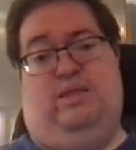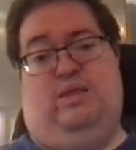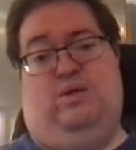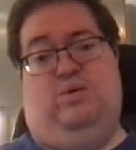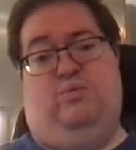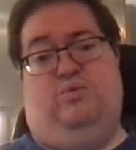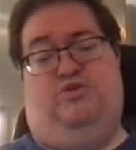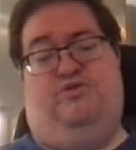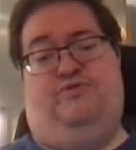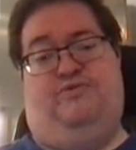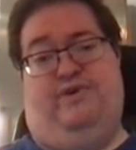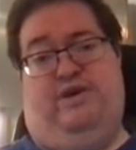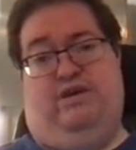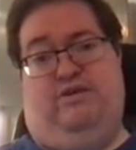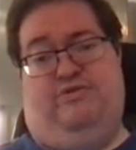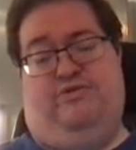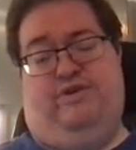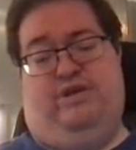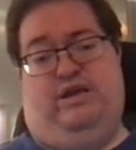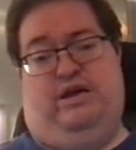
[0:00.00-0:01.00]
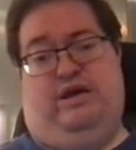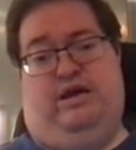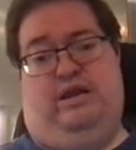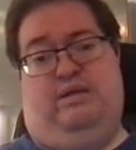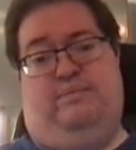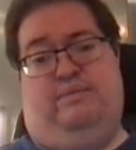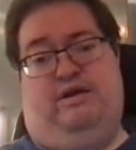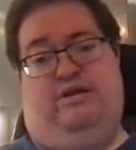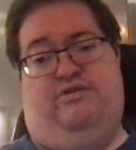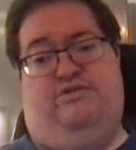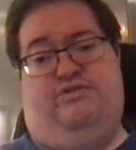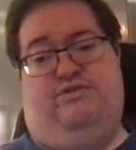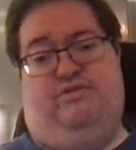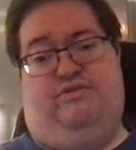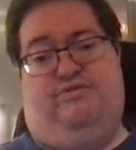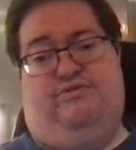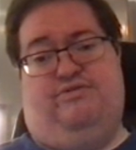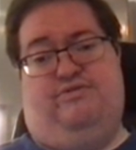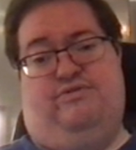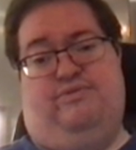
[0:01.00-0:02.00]
which fails in high
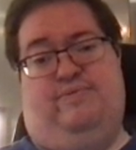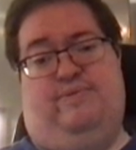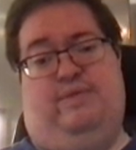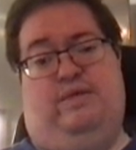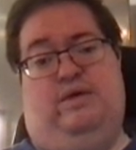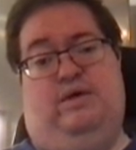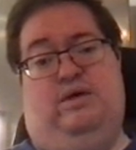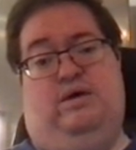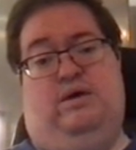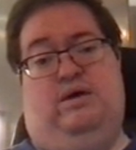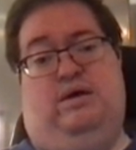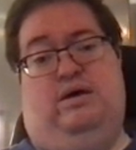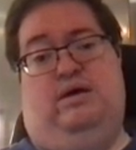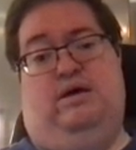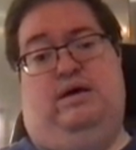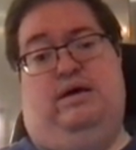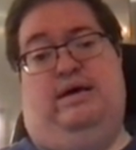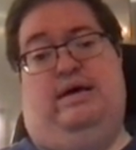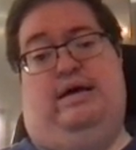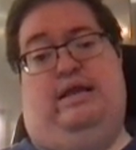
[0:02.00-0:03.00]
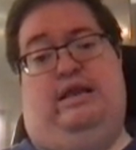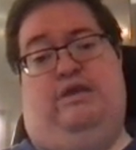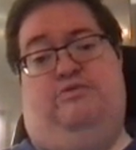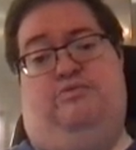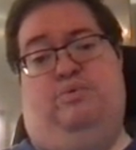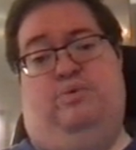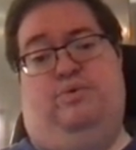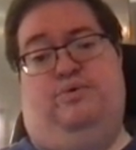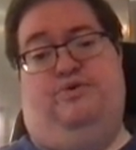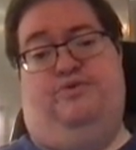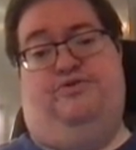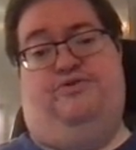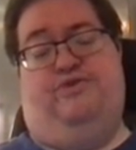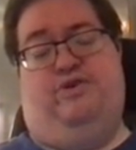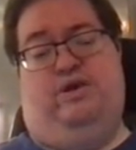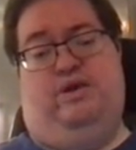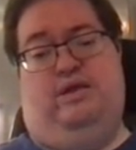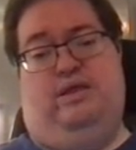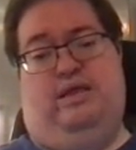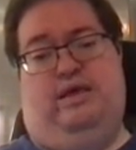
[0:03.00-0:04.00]
dimensions. And as we will
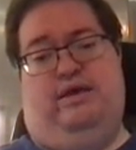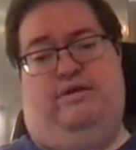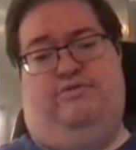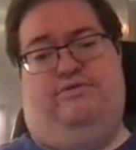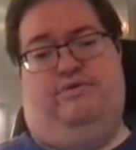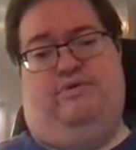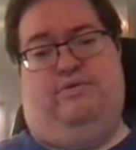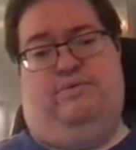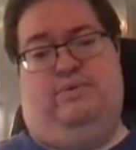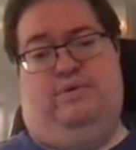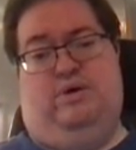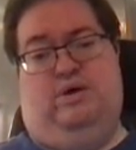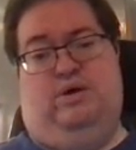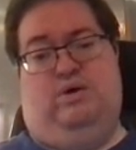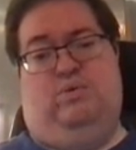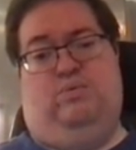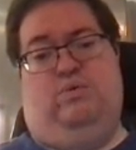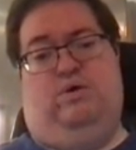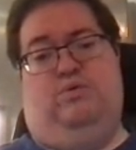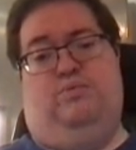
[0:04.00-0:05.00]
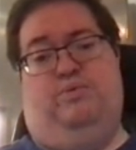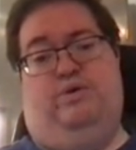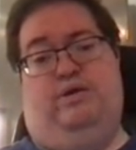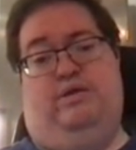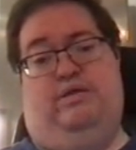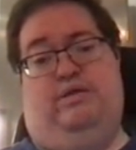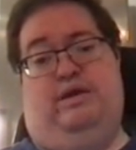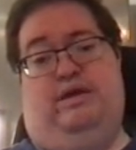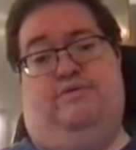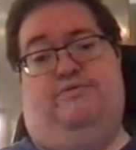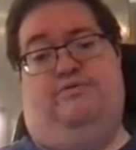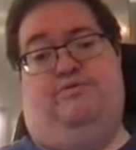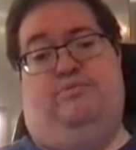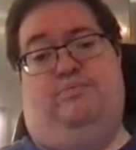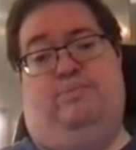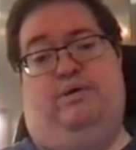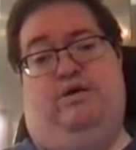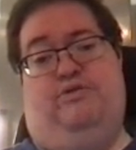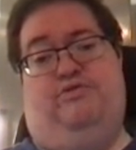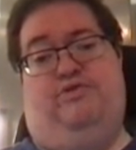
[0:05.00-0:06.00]
see later, what we therefore
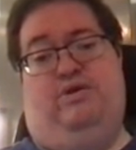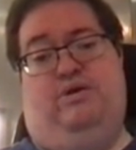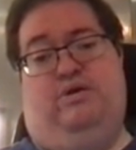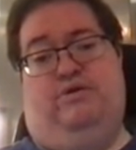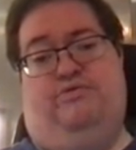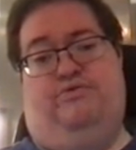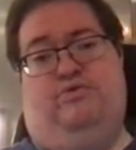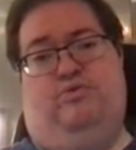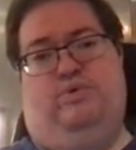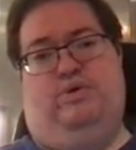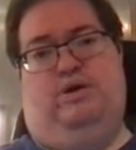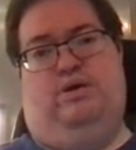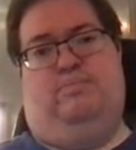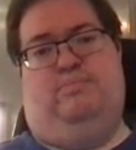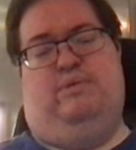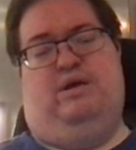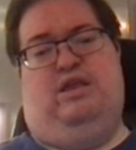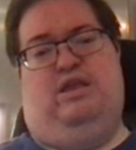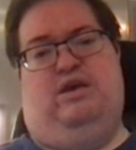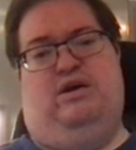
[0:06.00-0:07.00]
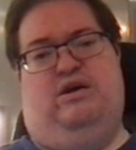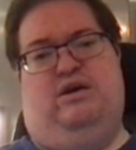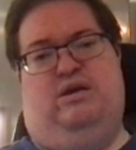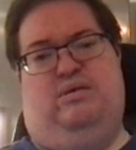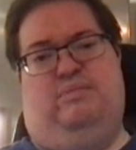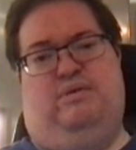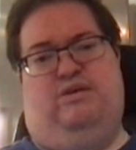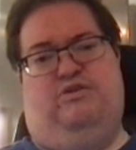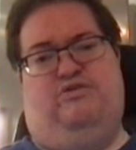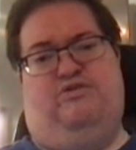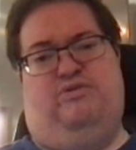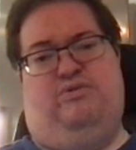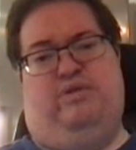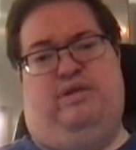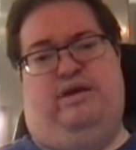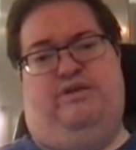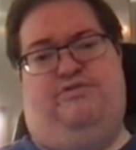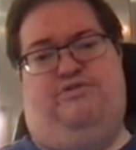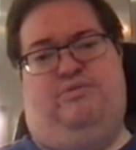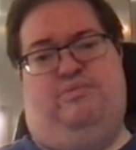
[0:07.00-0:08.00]
basically are doing in many high dimensional
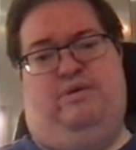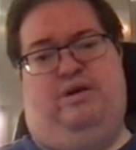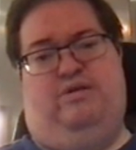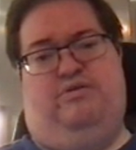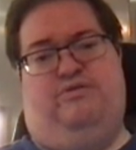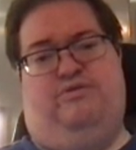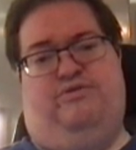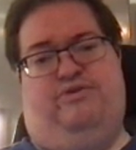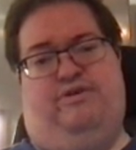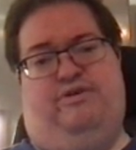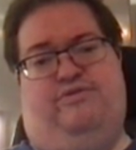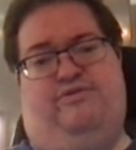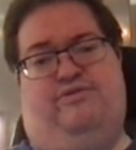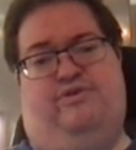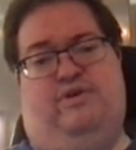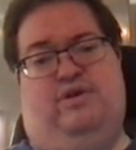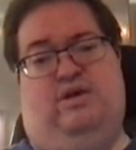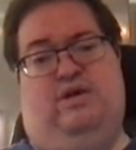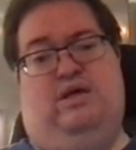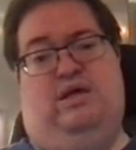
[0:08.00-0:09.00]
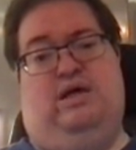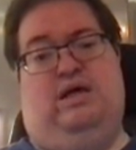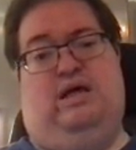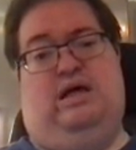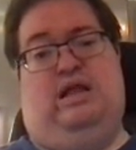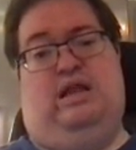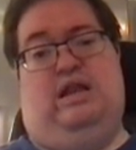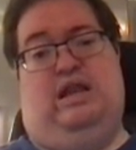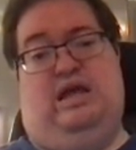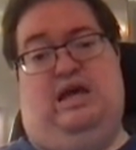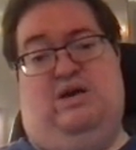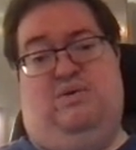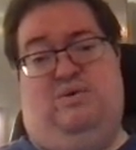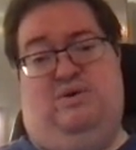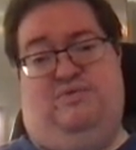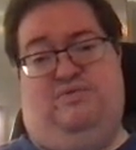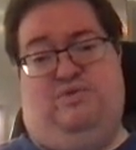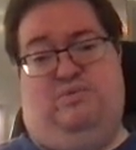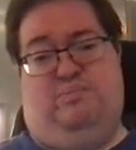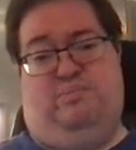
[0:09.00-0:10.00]
estimators is allowing
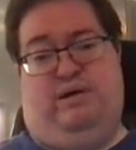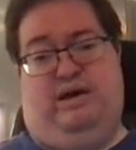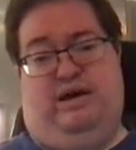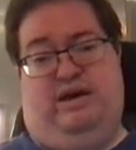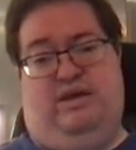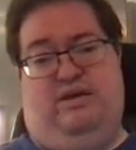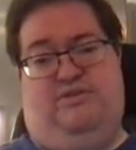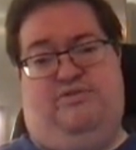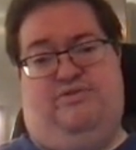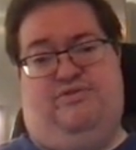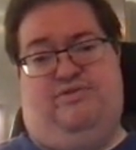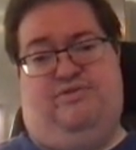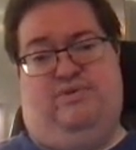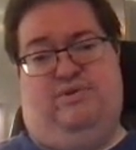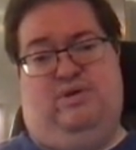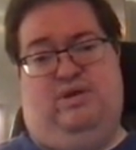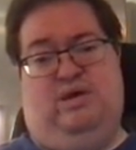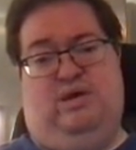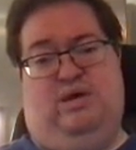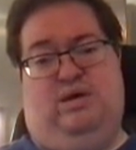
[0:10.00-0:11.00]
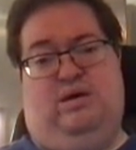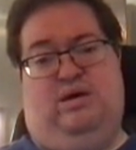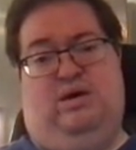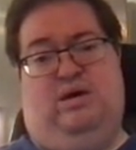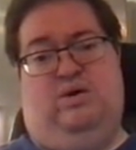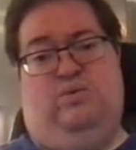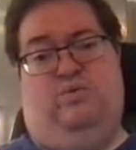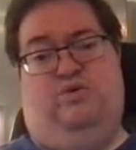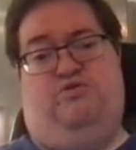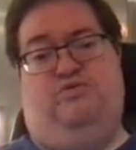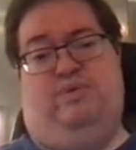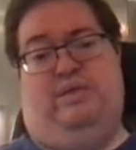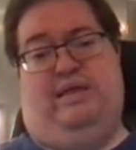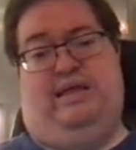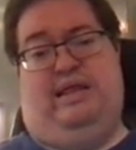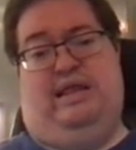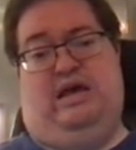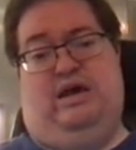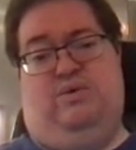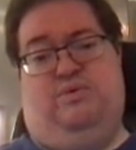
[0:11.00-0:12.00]
for bias, which will
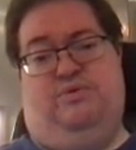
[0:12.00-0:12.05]
allow